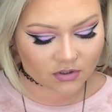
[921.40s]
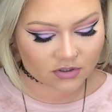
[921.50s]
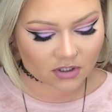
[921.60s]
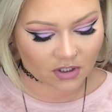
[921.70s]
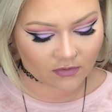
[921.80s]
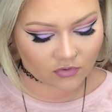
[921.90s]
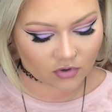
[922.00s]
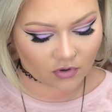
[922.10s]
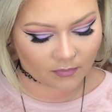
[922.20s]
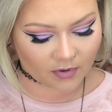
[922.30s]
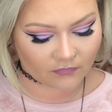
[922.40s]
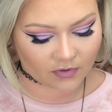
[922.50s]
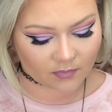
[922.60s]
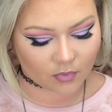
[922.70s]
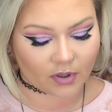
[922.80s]
to use the CoverGirl
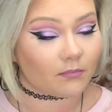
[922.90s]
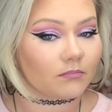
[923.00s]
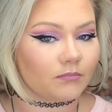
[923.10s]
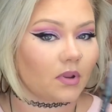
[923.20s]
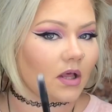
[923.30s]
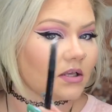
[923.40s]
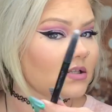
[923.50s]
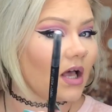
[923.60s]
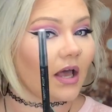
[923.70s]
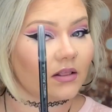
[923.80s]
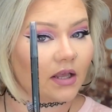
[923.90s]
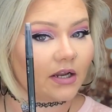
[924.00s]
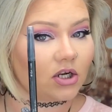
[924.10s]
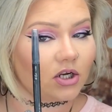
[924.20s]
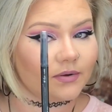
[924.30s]
Perfect Point Plus
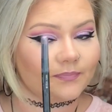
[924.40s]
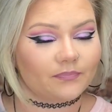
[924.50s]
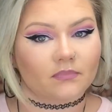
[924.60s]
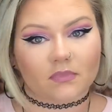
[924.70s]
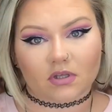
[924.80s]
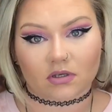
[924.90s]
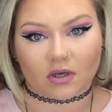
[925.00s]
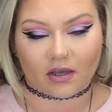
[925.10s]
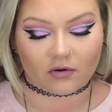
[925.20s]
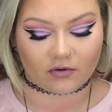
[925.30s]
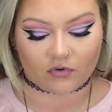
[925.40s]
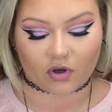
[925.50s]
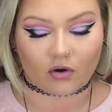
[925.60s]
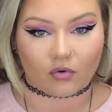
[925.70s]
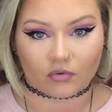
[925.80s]
eyeliner. I don't even know
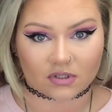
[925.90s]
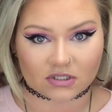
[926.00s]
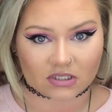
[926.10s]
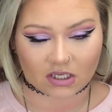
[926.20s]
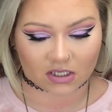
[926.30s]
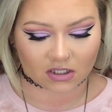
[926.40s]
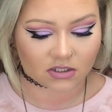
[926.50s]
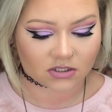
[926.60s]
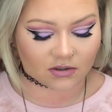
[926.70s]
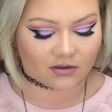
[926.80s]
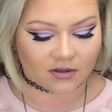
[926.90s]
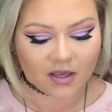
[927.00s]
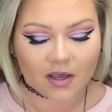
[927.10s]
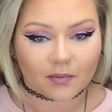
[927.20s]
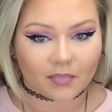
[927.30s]
how old this thing is,
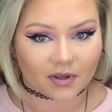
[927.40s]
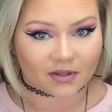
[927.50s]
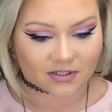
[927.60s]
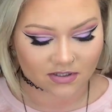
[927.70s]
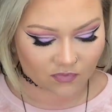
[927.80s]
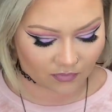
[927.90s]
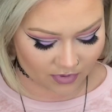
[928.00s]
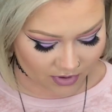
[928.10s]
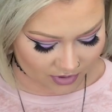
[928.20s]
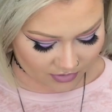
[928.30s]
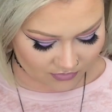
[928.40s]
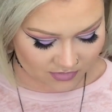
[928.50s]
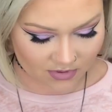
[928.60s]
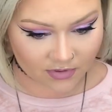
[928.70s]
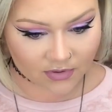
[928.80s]
but this is what we're going to use.